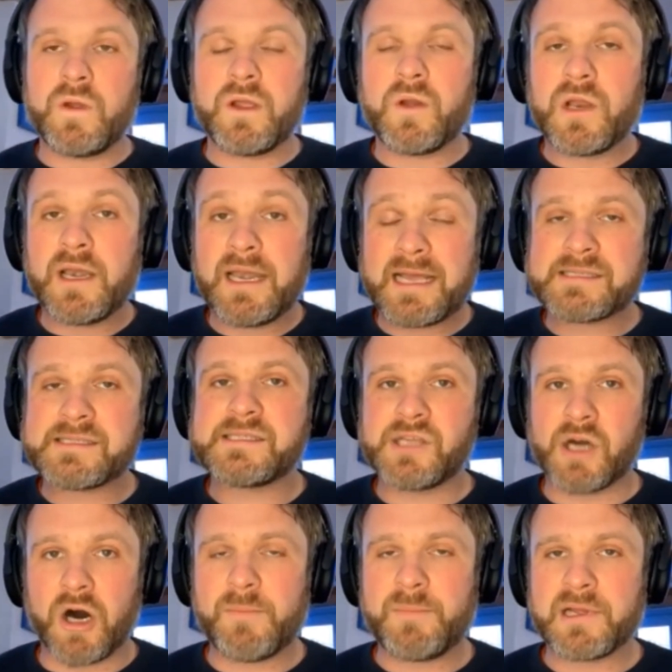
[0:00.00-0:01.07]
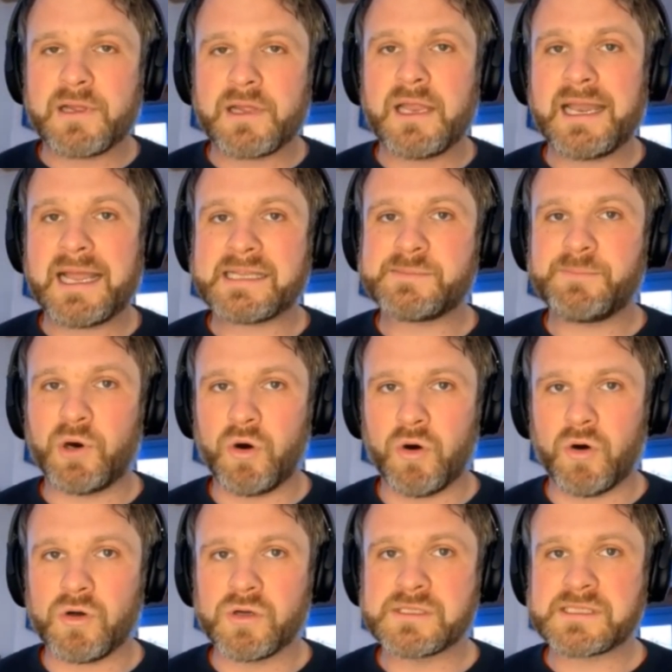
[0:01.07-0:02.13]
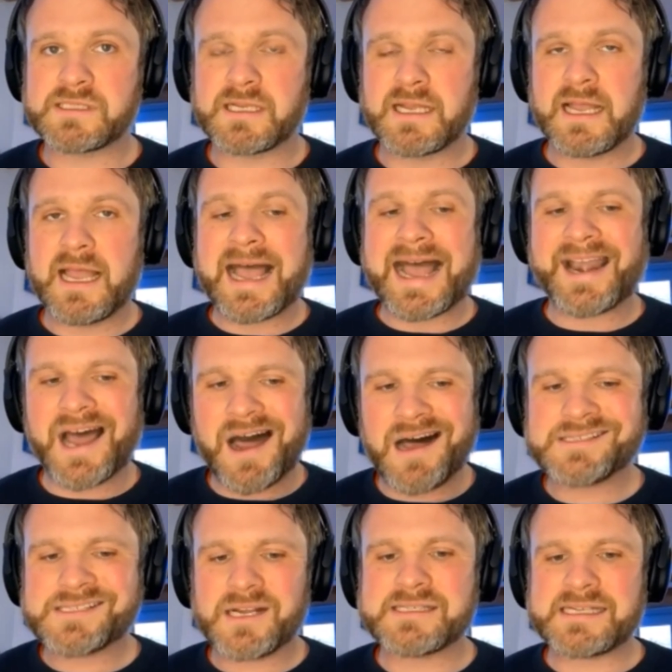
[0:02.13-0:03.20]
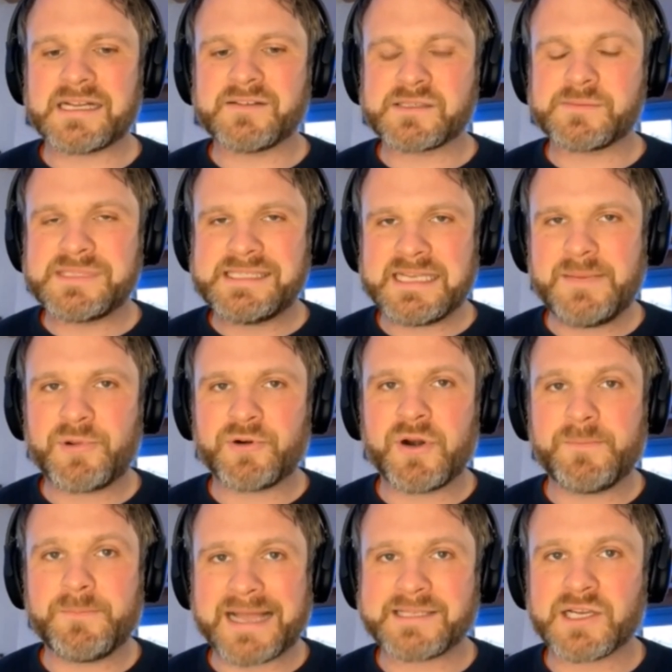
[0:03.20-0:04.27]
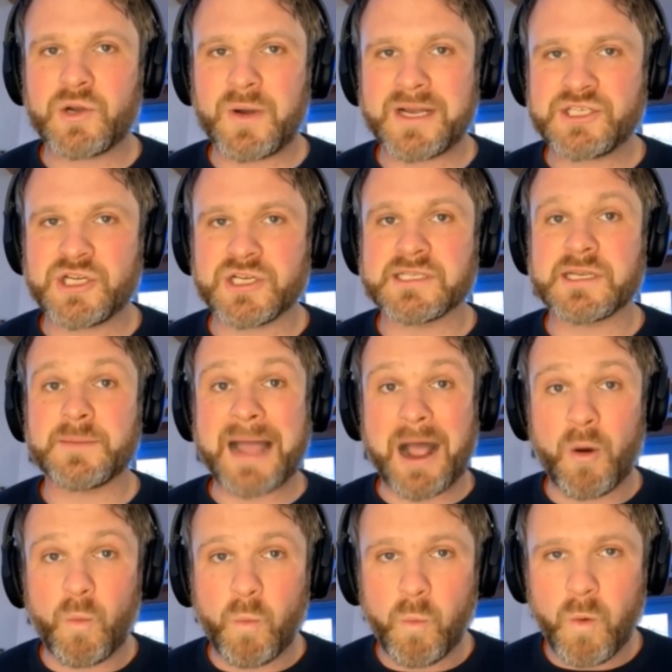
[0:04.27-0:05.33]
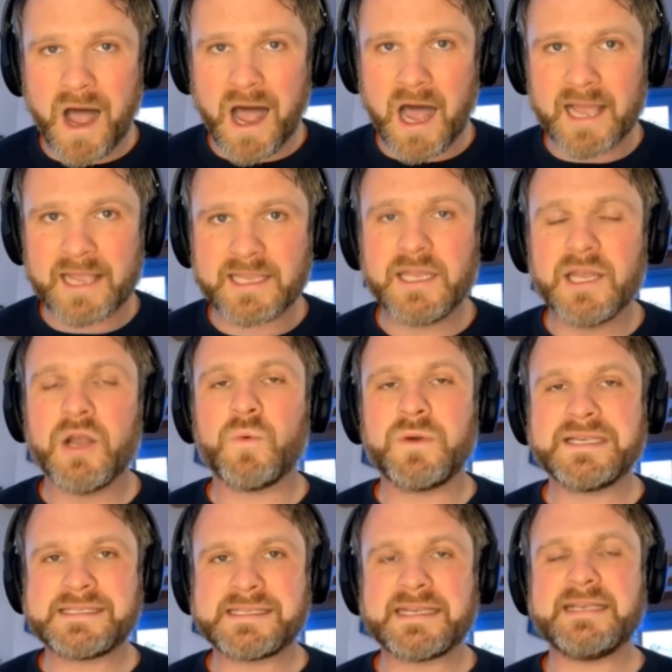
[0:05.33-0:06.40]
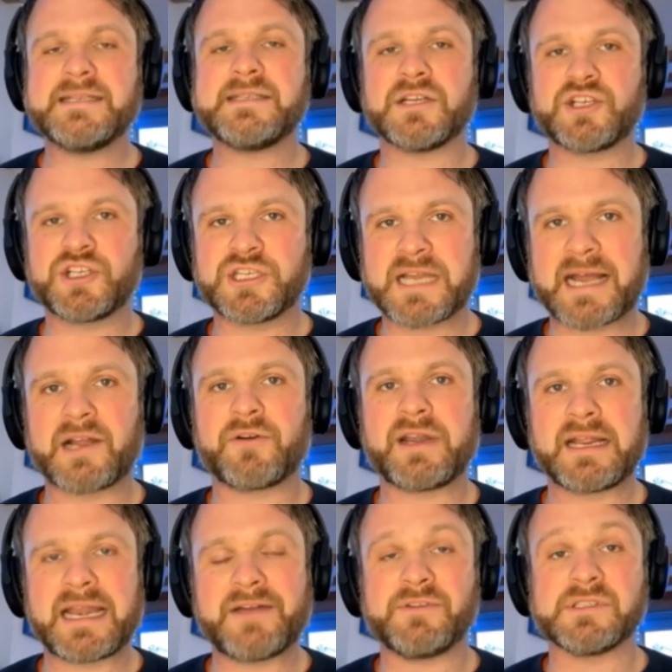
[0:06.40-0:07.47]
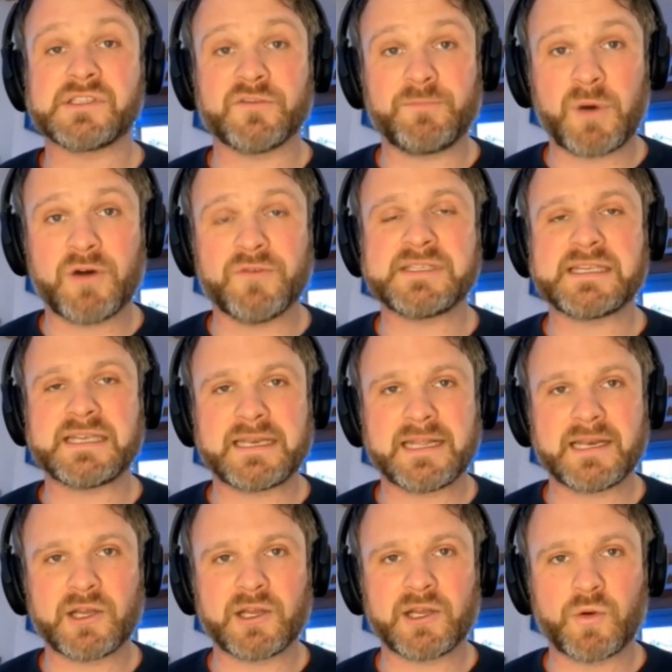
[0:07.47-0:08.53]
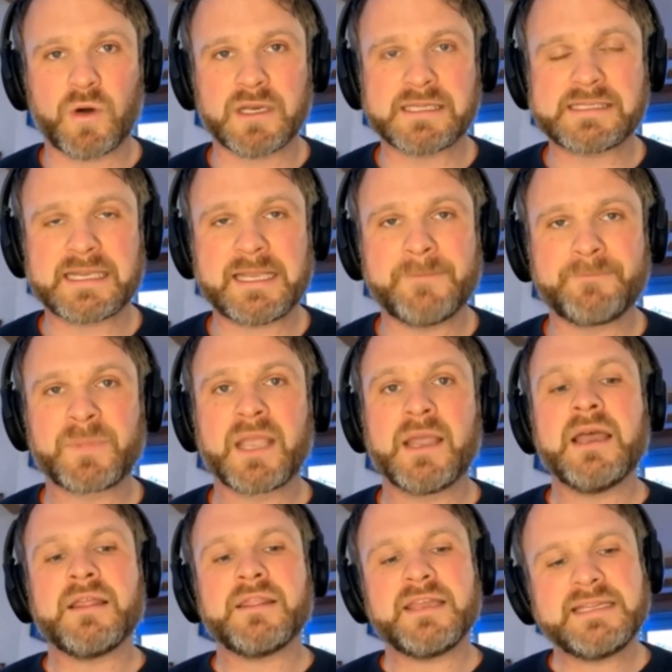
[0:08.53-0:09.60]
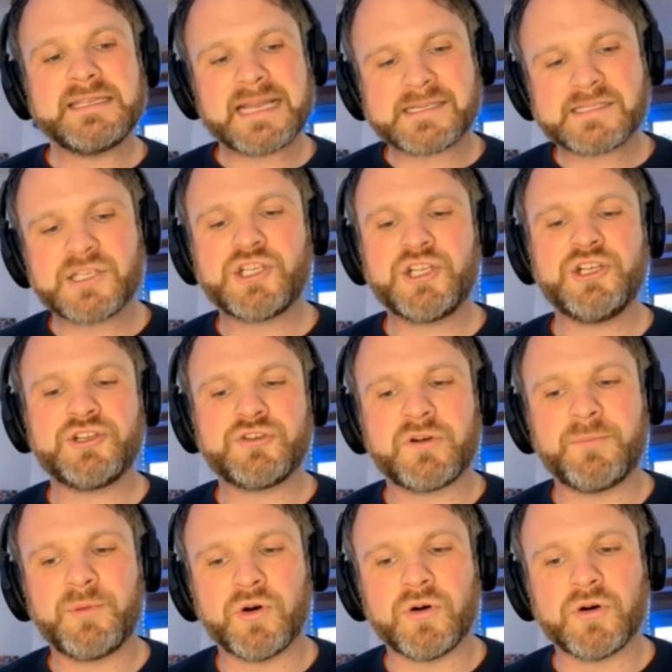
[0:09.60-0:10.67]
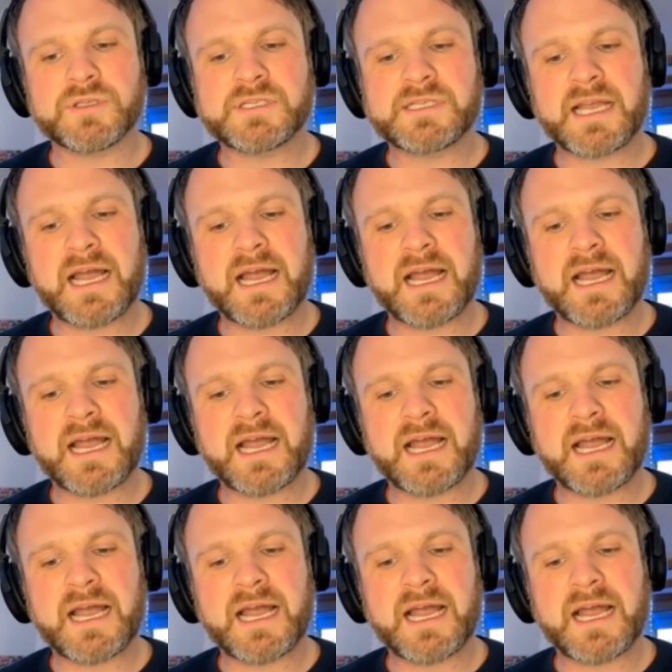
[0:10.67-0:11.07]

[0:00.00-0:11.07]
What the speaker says: Let's stop, let's pause and ask ourselves some deeper and better questions about why we see such staggering levels of poverty and inequality. The destitution report